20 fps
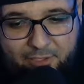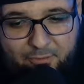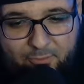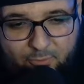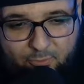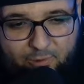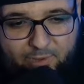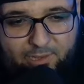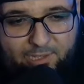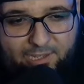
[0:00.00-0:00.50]

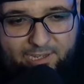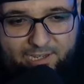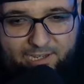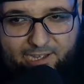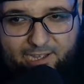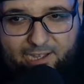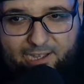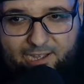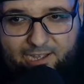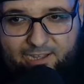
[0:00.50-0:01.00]
really
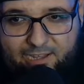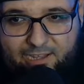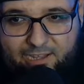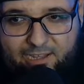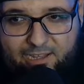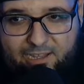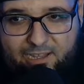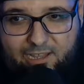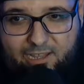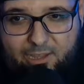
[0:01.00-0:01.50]

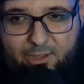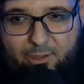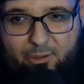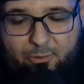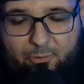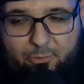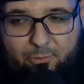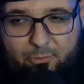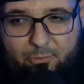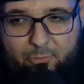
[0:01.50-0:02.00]

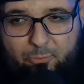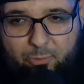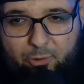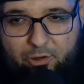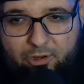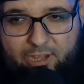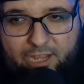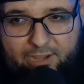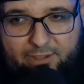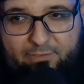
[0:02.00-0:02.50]

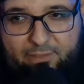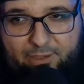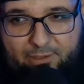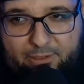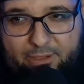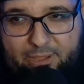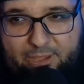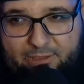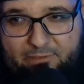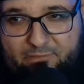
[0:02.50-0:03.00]
would I
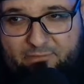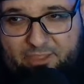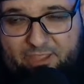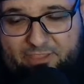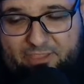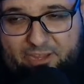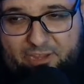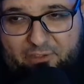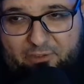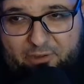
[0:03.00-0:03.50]

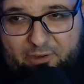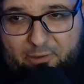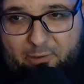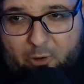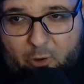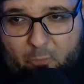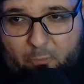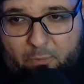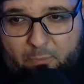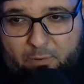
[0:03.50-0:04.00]
think it's gonna
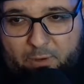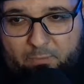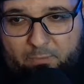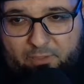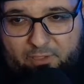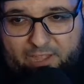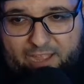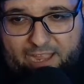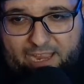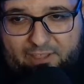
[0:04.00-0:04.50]
open
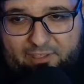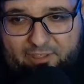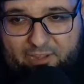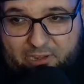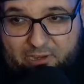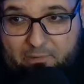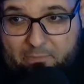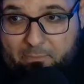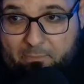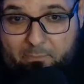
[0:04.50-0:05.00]
people's eyes,
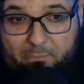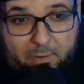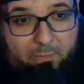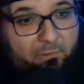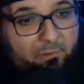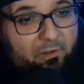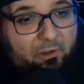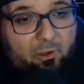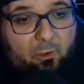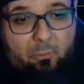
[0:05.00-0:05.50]
and people
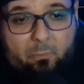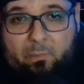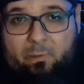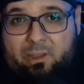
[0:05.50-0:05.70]
are gonna go pick